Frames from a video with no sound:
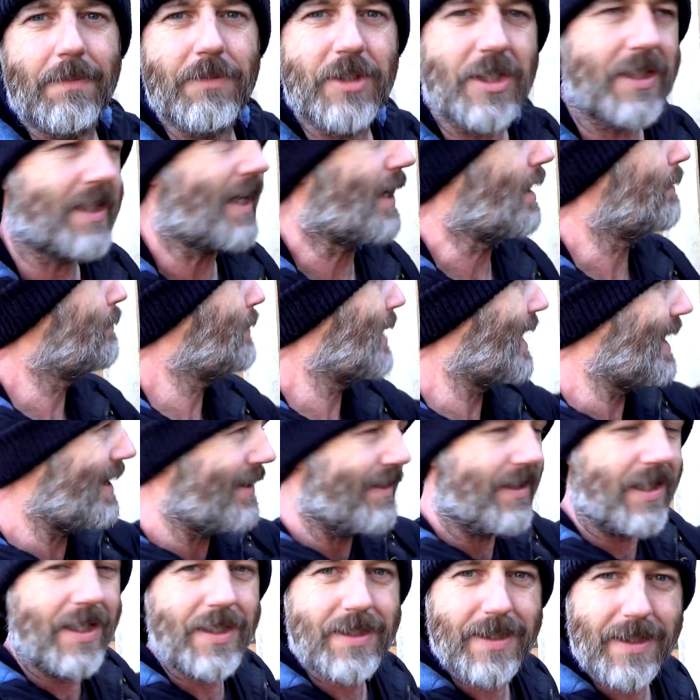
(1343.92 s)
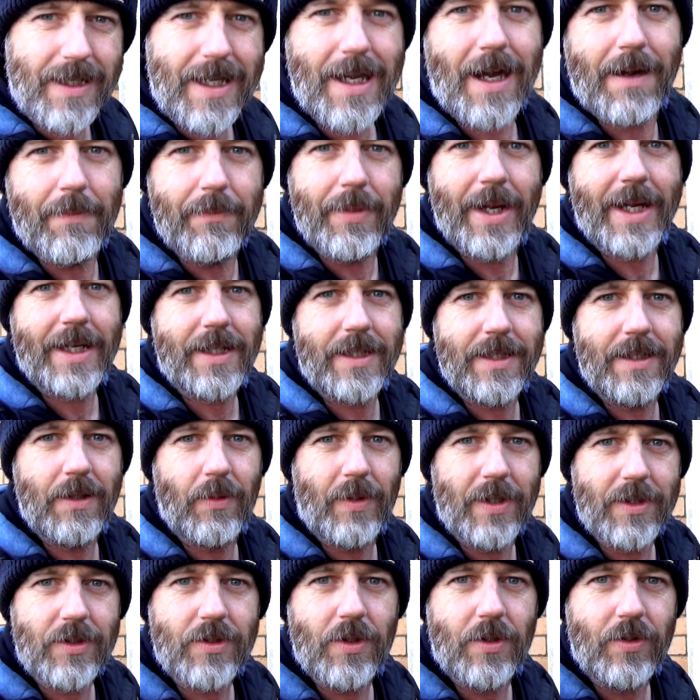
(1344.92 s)
I'm just going to paint this and come back to you
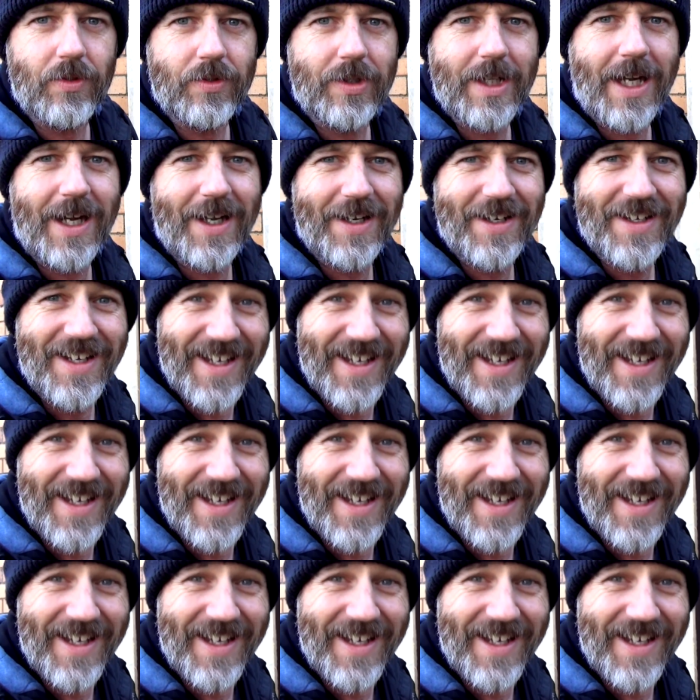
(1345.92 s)
when it's all done.